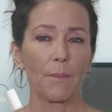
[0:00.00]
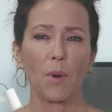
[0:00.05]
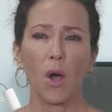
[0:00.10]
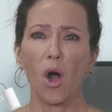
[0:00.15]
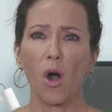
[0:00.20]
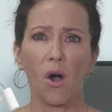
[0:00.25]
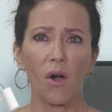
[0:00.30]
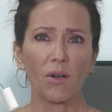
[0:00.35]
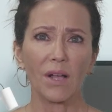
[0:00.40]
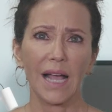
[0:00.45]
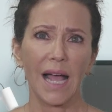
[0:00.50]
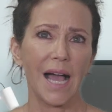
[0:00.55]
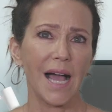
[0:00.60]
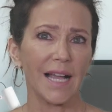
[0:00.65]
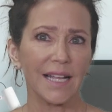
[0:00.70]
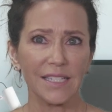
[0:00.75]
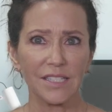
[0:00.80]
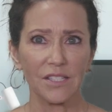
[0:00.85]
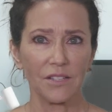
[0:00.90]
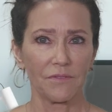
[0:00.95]
up all
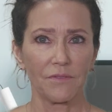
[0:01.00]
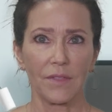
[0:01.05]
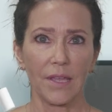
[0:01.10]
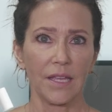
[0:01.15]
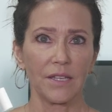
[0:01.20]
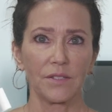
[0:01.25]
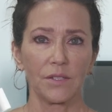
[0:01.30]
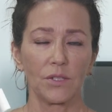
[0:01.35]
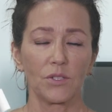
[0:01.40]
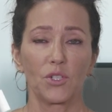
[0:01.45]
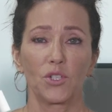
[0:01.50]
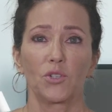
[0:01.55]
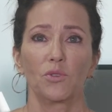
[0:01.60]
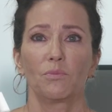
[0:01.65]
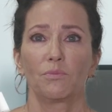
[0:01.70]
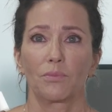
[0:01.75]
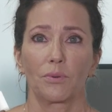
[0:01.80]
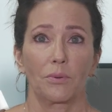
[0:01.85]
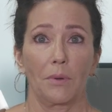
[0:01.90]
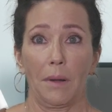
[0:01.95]
kinds of things that
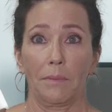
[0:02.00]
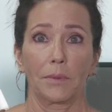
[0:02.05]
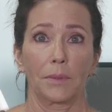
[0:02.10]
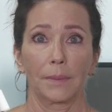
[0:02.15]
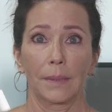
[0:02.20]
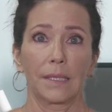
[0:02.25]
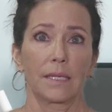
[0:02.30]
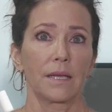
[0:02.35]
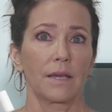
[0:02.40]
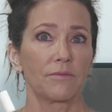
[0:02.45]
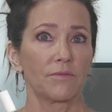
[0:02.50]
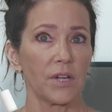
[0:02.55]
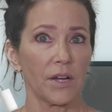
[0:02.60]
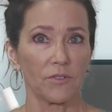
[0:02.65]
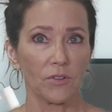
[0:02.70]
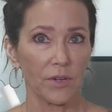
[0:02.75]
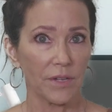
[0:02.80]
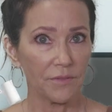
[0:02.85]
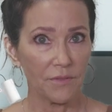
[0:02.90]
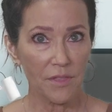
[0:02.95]
you probably have
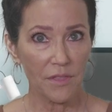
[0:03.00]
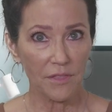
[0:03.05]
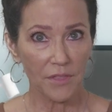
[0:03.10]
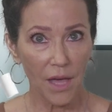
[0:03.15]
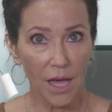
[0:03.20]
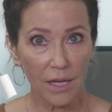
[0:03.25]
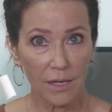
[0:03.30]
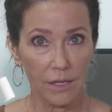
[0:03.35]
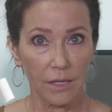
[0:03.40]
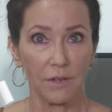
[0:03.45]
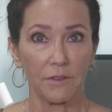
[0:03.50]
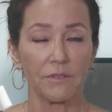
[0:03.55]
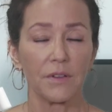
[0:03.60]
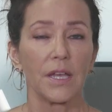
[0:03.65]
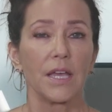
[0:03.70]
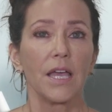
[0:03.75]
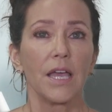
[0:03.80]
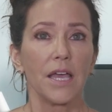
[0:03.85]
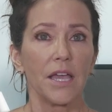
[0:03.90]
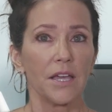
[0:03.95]
never even thought of.
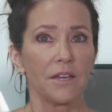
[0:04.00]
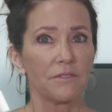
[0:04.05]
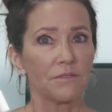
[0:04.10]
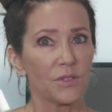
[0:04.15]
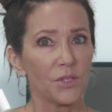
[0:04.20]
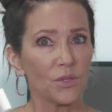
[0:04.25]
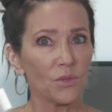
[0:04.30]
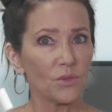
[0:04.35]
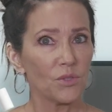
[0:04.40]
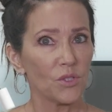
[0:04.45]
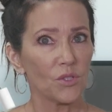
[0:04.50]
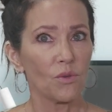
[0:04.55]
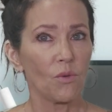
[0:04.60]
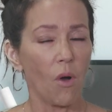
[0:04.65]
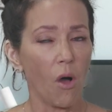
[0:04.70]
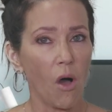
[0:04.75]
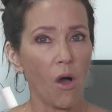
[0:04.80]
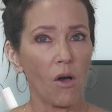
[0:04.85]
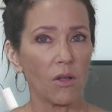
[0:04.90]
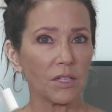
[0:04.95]
If you
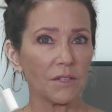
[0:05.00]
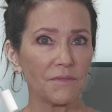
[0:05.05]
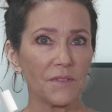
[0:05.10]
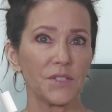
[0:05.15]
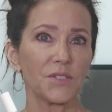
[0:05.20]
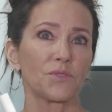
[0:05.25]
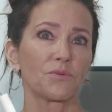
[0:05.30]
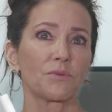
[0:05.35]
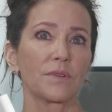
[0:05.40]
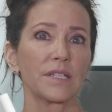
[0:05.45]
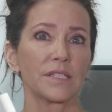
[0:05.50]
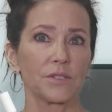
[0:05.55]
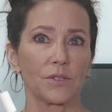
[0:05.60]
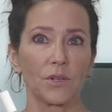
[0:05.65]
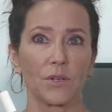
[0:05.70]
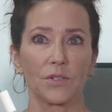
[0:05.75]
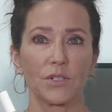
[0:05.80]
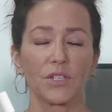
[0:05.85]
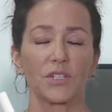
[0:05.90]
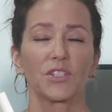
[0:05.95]
do all of this
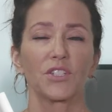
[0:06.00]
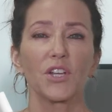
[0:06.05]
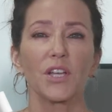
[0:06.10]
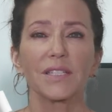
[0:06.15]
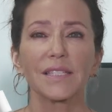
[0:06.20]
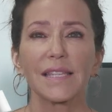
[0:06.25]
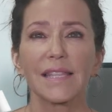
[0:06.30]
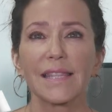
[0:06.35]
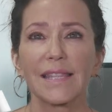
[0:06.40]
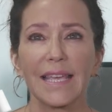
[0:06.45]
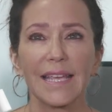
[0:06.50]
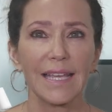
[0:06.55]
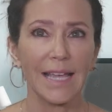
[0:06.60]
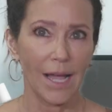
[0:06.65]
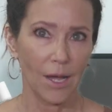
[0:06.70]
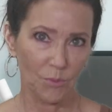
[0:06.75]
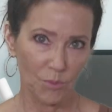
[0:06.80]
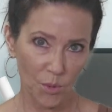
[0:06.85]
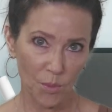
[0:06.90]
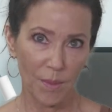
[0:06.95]
research, just think
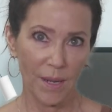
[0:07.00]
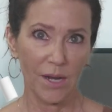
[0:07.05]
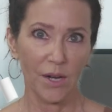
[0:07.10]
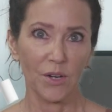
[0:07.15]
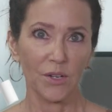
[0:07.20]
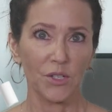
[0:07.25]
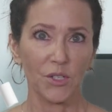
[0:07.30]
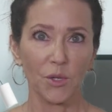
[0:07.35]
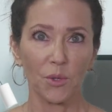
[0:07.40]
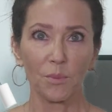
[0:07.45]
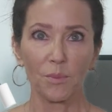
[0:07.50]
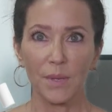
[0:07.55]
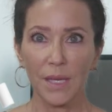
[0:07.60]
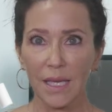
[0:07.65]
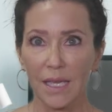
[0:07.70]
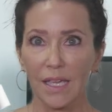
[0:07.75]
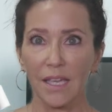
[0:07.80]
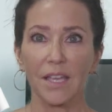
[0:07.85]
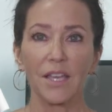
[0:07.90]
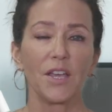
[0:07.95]
how prepared you'll
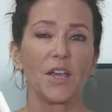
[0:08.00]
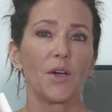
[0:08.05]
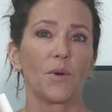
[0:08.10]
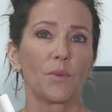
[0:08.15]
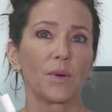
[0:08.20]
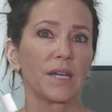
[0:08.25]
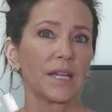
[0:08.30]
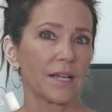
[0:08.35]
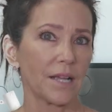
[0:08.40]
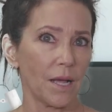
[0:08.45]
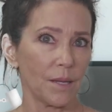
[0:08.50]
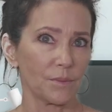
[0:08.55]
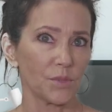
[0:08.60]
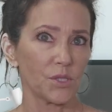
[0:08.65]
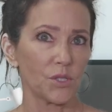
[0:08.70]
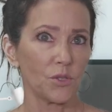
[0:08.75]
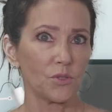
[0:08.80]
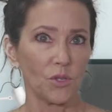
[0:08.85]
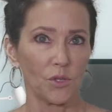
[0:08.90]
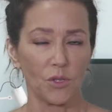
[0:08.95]
be when it
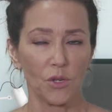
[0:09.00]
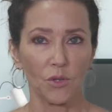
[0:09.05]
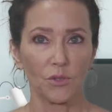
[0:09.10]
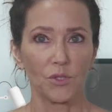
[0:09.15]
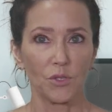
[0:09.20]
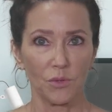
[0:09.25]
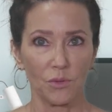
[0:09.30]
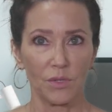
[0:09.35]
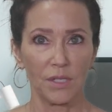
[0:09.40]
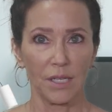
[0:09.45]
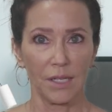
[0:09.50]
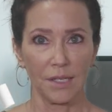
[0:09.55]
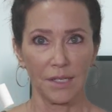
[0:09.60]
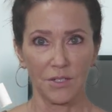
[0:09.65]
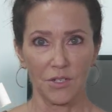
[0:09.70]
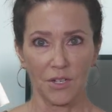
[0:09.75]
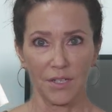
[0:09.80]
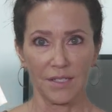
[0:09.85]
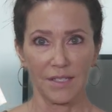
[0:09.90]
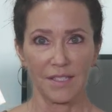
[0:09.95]
comes to do your due
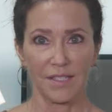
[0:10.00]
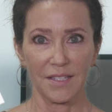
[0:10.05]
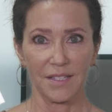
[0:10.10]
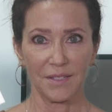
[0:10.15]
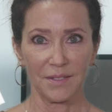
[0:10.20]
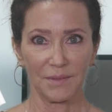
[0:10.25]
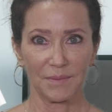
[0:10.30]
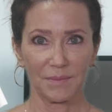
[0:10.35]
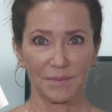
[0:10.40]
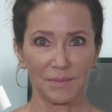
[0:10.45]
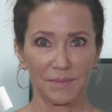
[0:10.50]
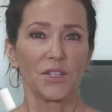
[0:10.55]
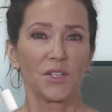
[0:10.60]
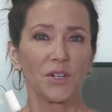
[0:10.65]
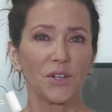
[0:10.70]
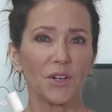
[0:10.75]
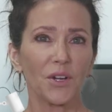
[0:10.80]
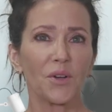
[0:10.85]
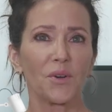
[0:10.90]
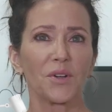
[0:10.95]
diligence.
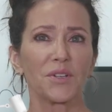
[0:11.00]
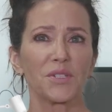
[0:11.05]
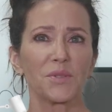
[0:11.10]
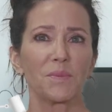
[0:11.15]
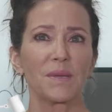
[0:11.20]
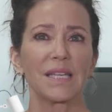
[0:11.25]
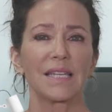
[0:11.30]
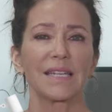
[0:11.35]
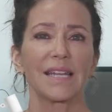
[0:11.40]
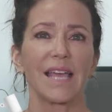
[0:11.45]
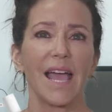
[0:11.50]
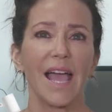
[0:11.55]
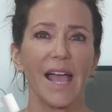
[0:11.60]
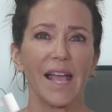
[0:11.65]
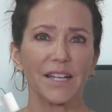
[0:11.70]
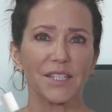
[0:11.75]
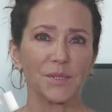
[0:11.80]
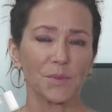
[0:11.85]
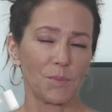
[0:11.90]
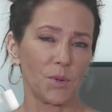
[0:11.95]
You're going to be an
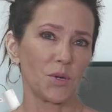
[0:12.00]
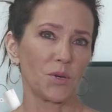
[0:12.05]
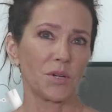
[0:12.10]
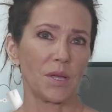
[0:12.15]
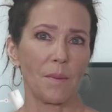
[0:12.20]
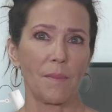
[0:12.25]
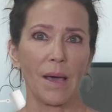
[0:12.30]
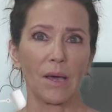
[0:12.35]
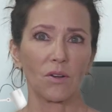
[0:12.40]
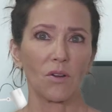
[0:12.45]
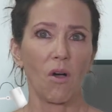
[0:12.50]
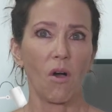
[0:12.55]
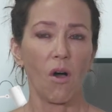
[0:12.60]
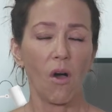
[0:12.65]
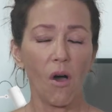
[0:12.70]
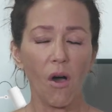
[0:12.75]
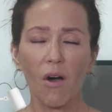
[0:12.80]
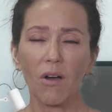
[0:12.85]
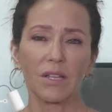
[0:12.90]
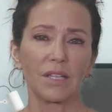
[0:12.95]
expert about
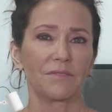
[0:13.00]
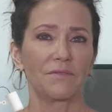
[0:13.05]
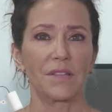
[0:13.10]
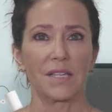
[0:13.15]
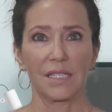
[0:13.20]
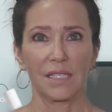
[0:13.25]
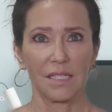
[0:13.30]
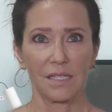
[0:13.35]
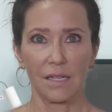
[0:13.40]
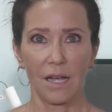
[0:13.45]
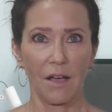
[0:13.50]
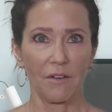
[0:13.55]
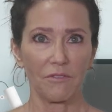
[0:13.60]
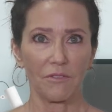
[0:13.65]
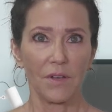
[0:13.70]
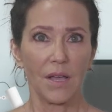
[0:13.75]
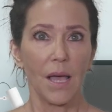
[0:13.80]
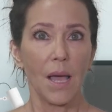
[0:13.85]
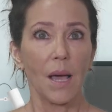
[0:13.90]
all of this stuff.